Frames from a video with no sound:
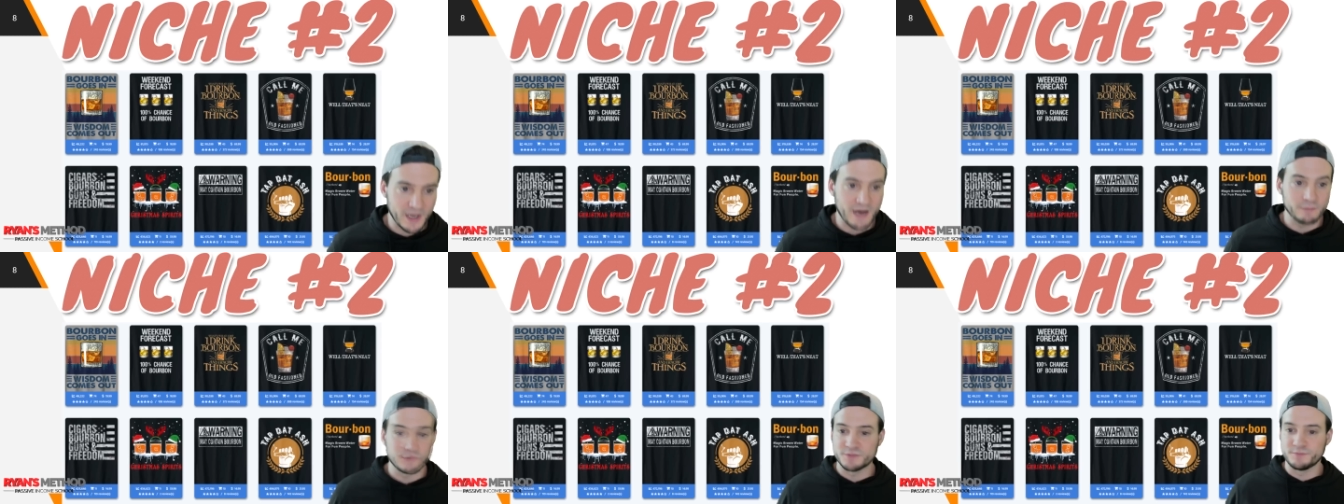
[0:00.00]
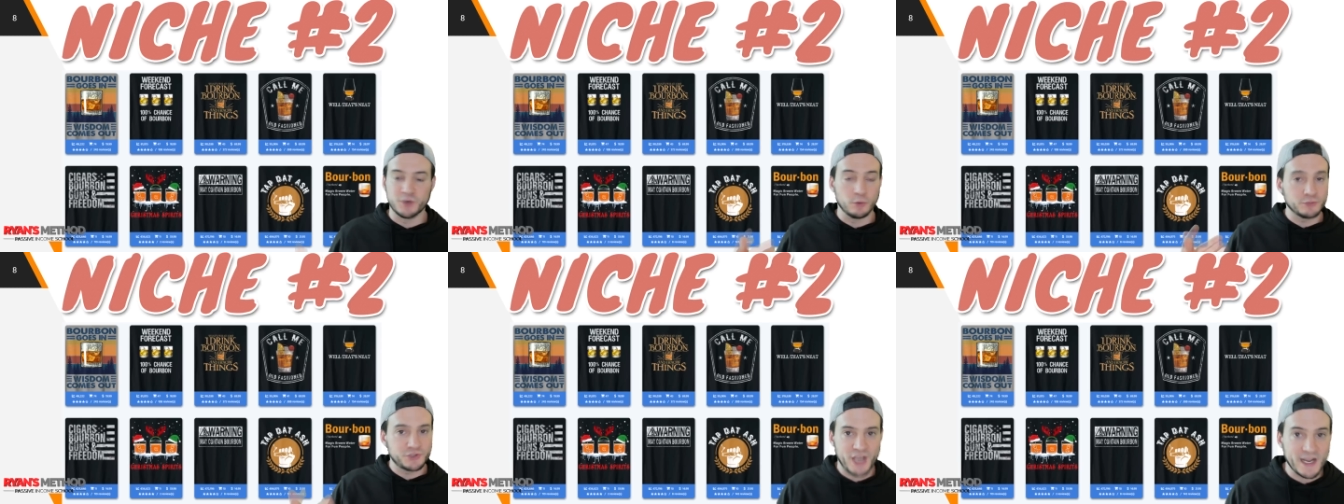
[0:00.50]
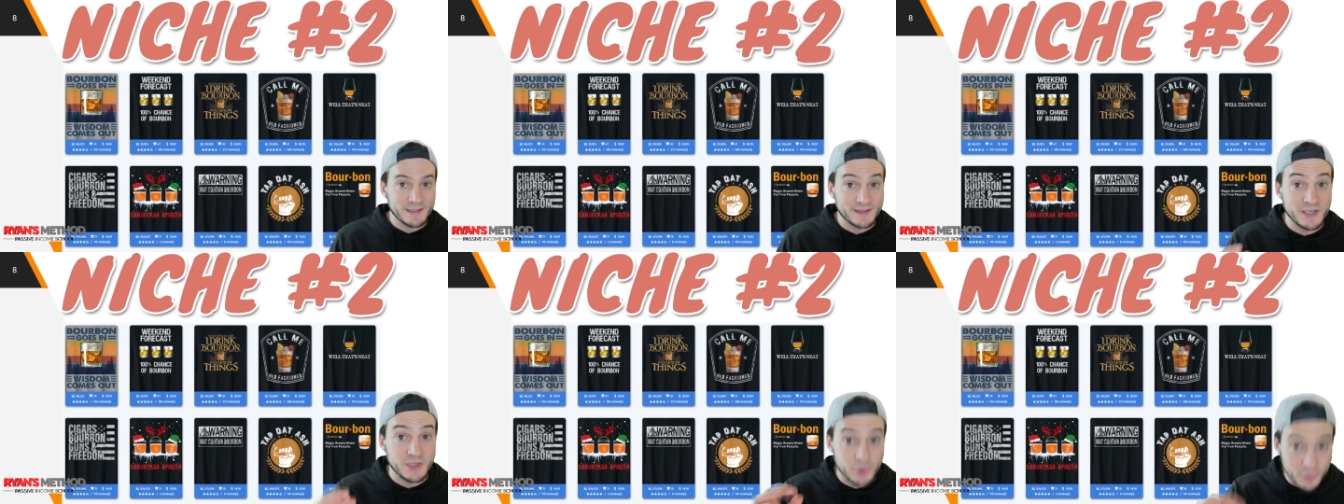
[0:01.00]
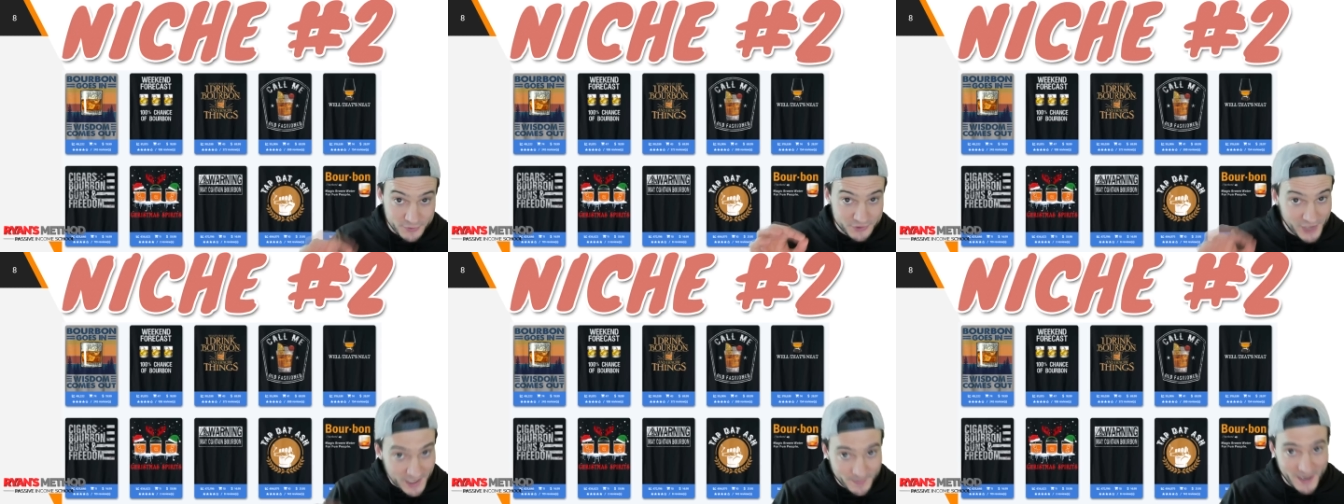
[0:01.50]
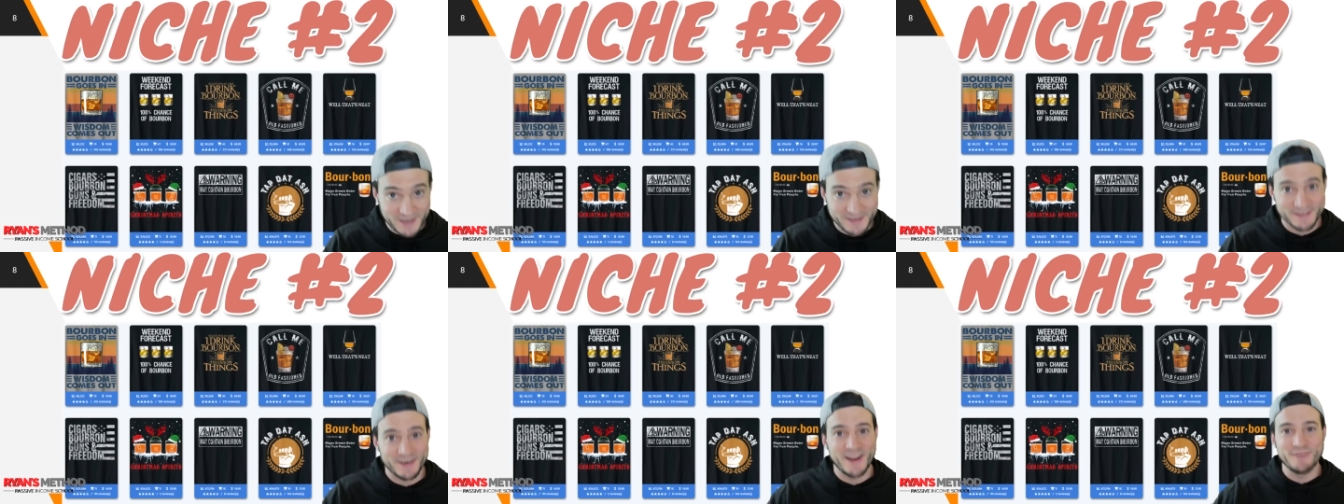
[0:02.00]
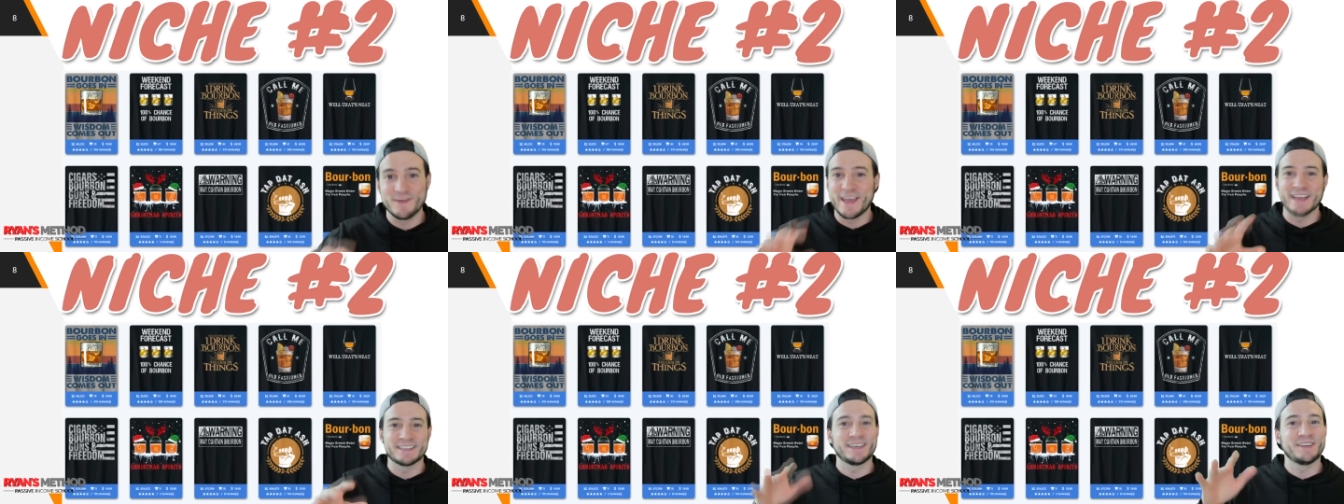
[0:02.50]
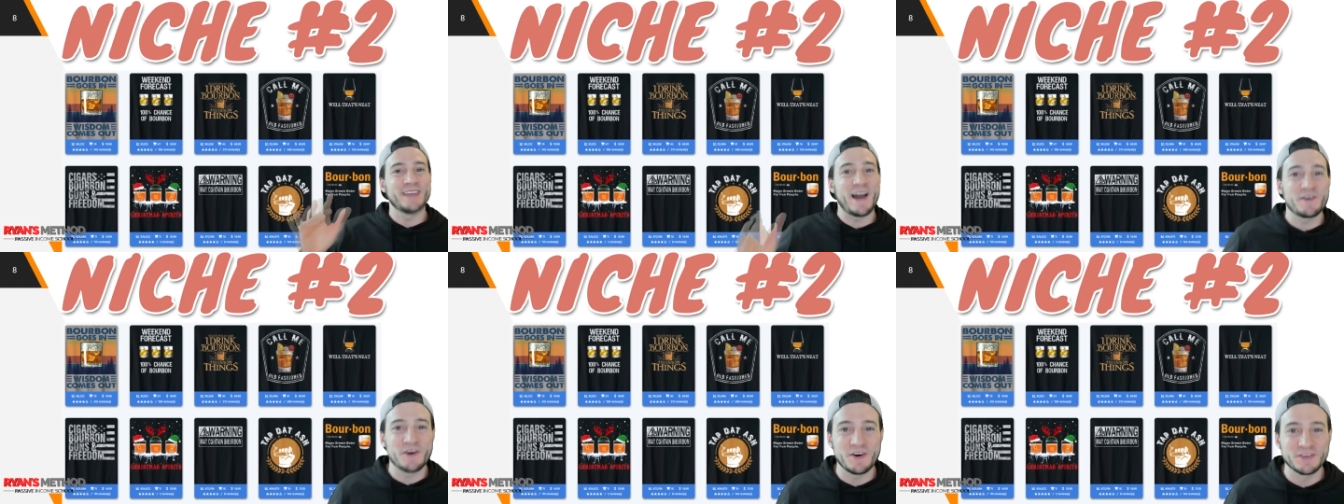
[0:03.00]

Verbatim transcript: Um, just don't check the youth checkbox. All right, we can't sell the alcohol